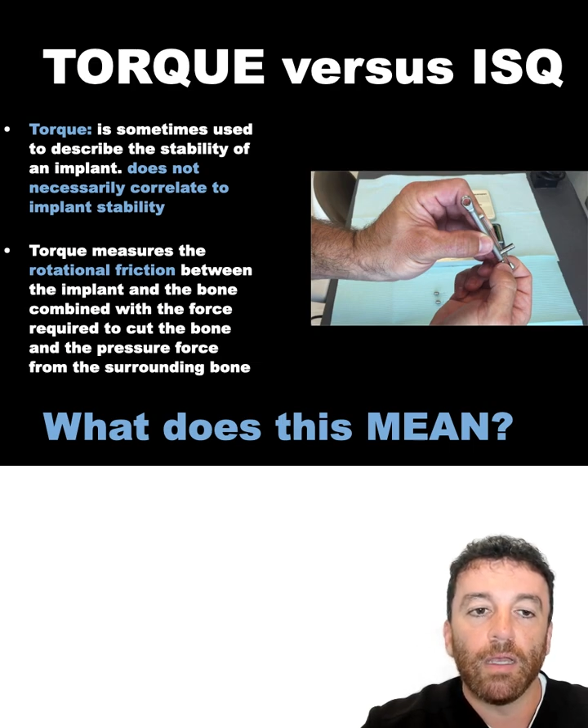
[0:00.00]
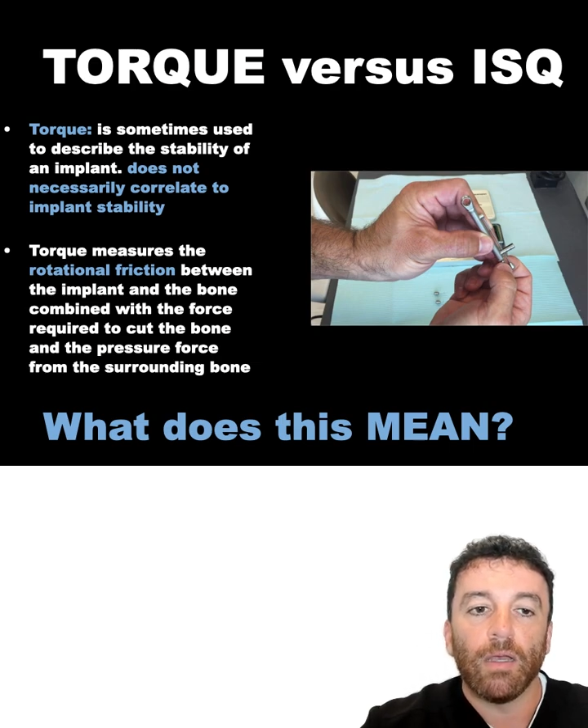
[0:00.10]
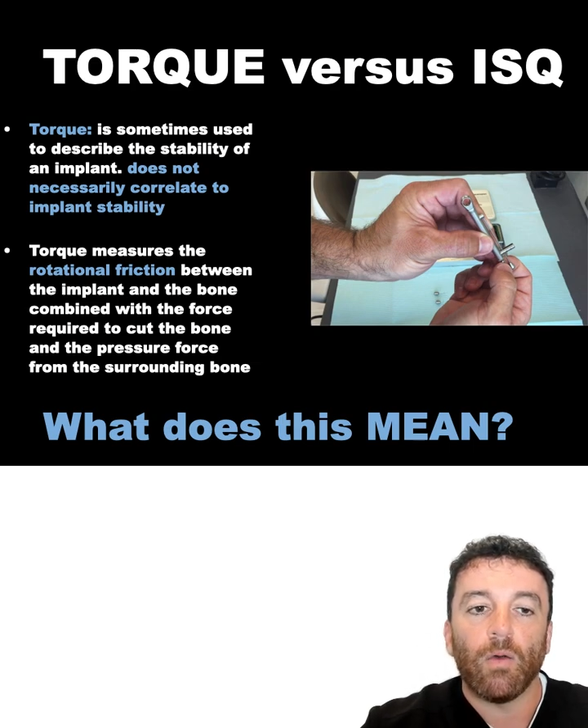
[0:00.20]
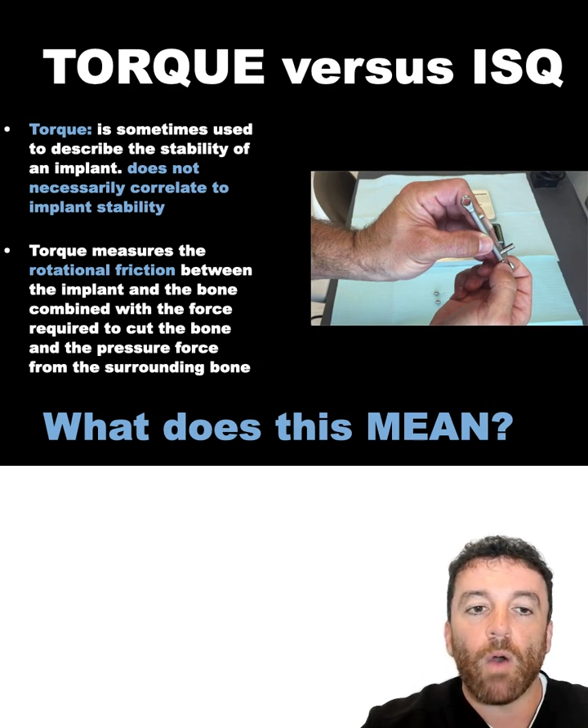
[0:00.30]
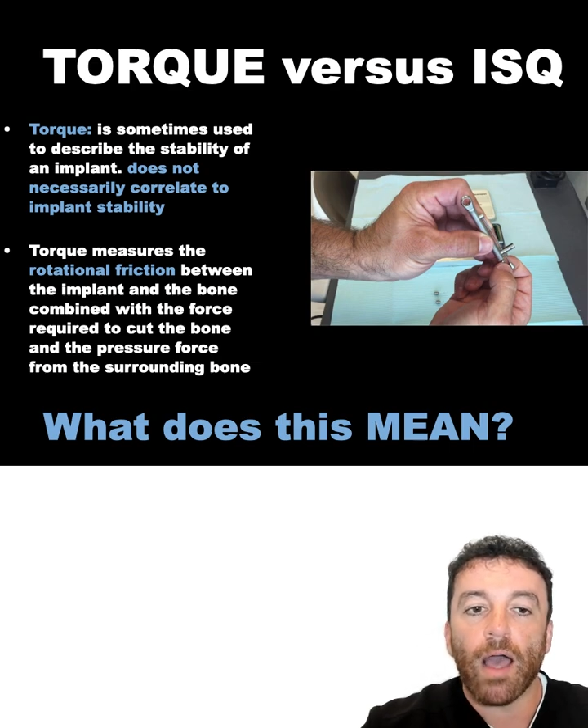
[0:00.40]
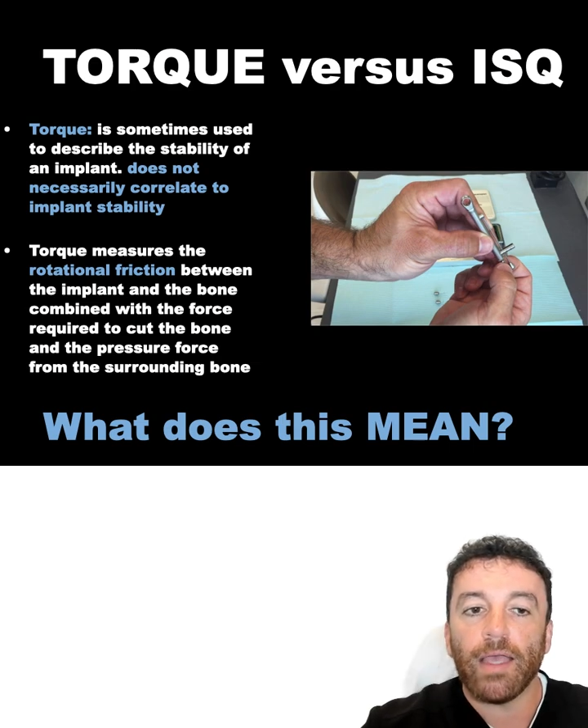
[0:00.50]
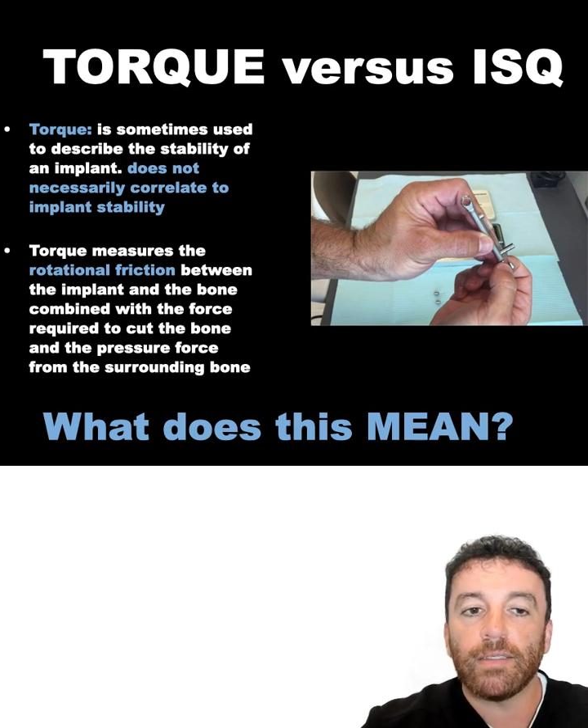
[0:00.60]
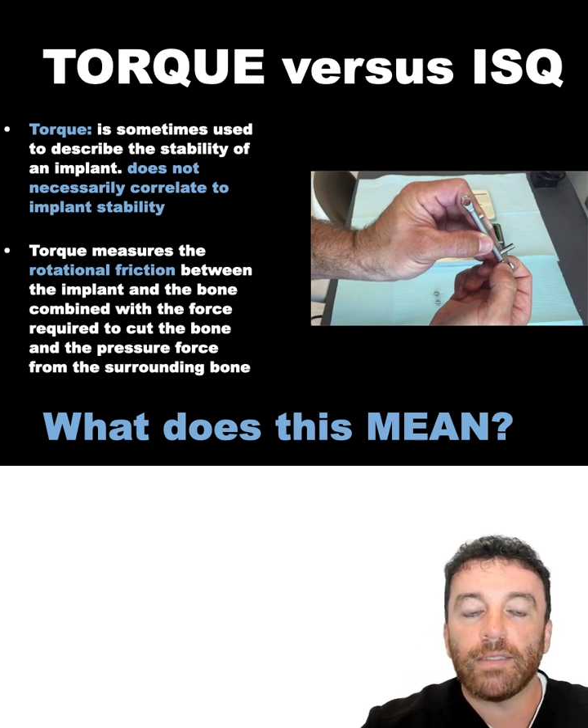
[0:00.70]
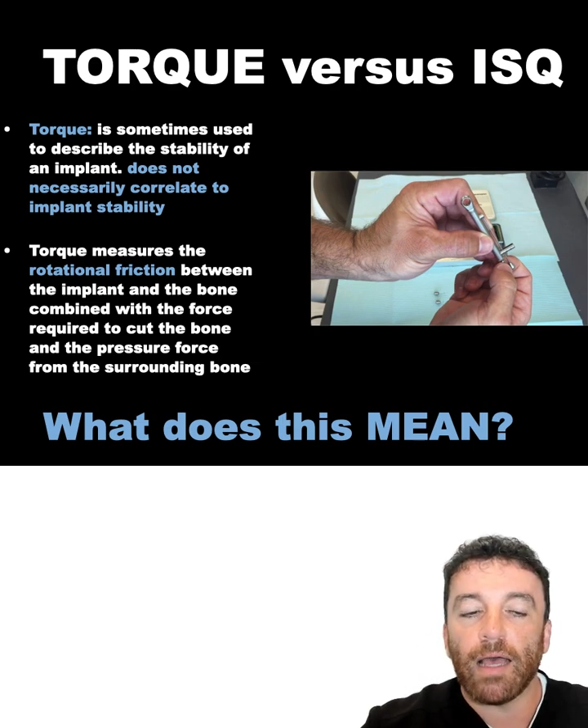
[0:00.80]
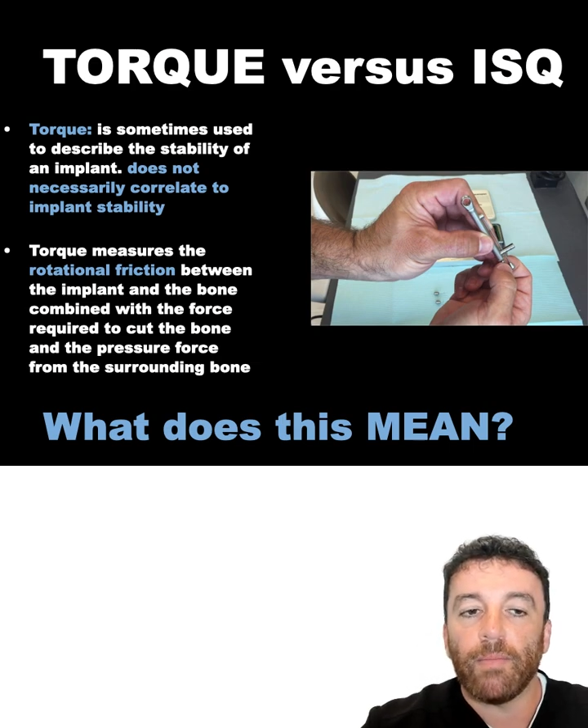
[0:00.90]
Why
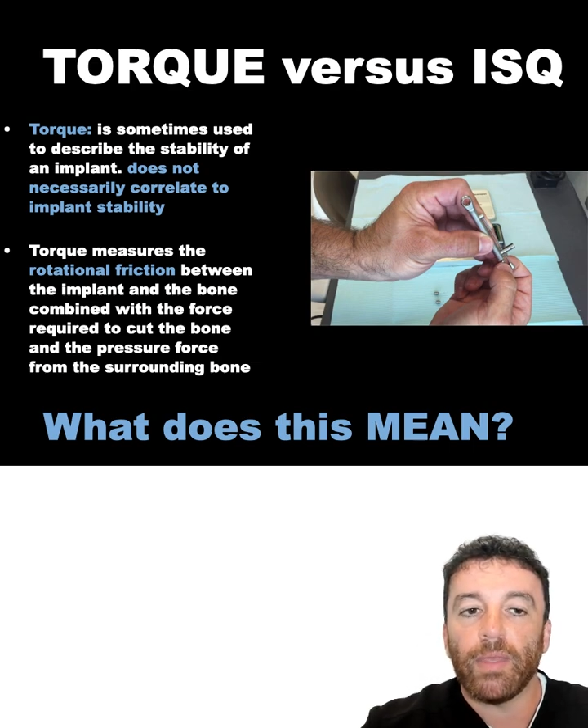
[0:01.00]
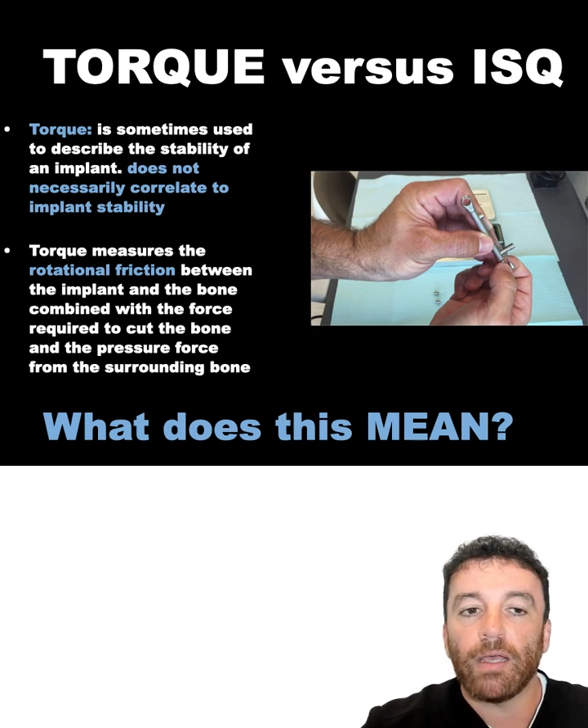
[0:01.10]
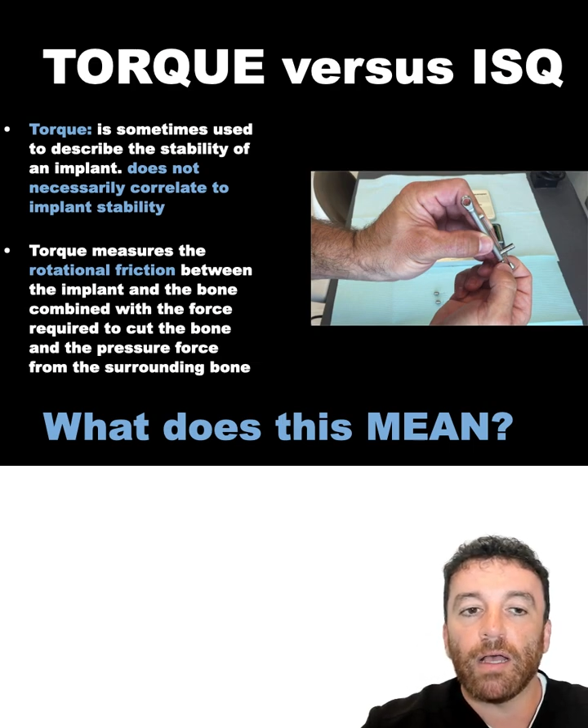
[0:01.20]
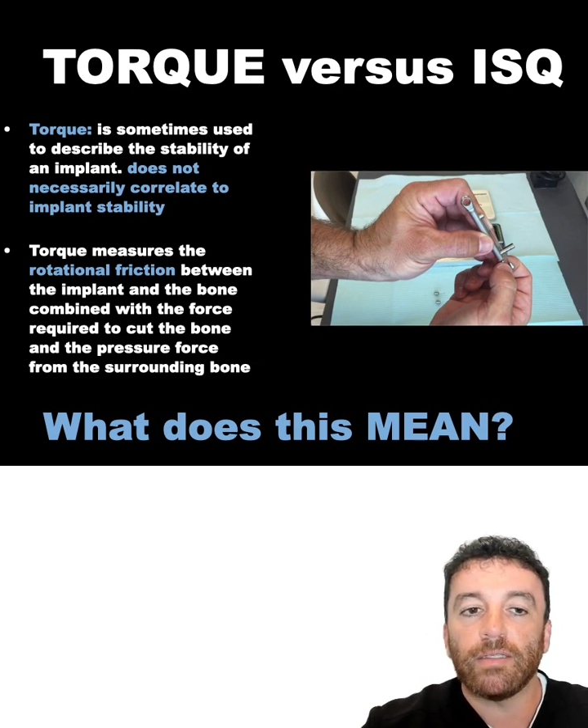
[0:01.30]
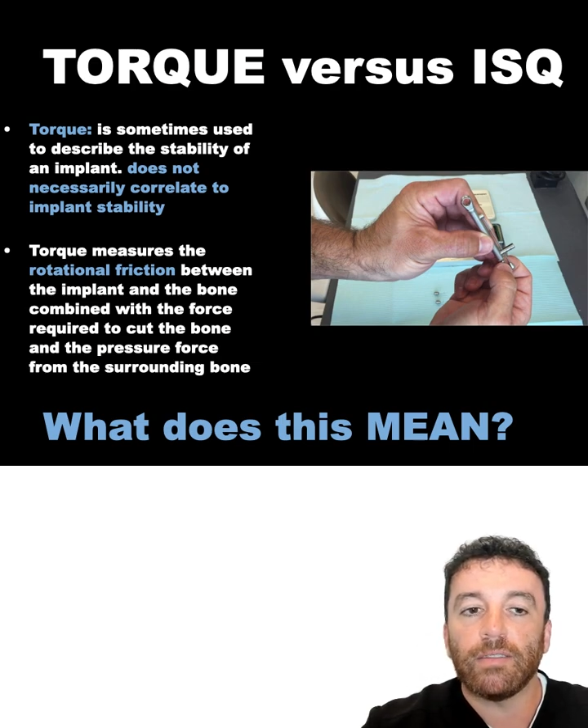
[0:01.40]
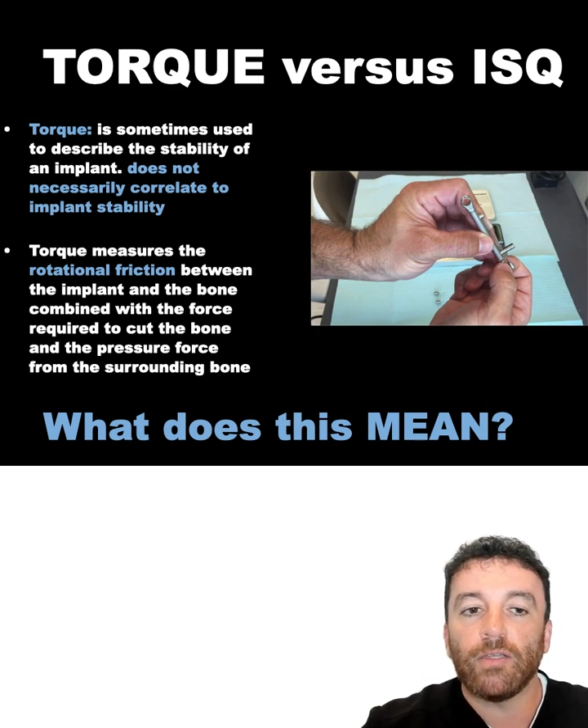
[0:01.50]
is that? Because